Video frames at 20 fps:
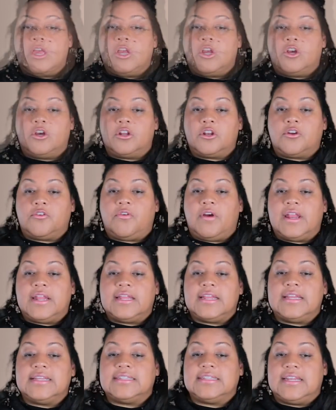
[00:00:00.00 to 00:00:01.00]
Good
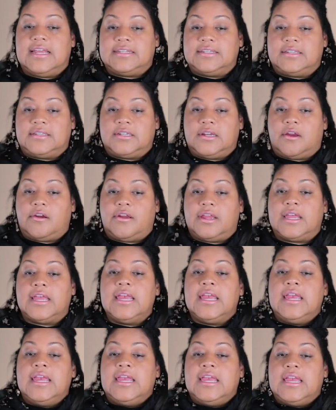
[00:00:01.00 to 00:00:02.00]
credit is necessary
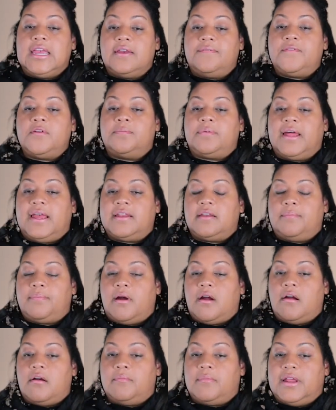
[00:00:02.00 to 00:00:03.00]
if you plan to
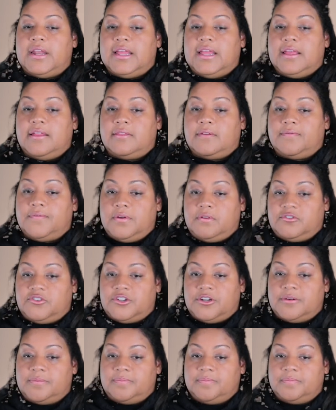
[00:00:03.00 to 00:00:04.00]
borrow money in the
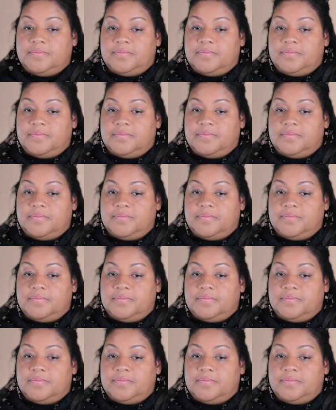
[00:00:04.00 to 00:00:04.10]
future.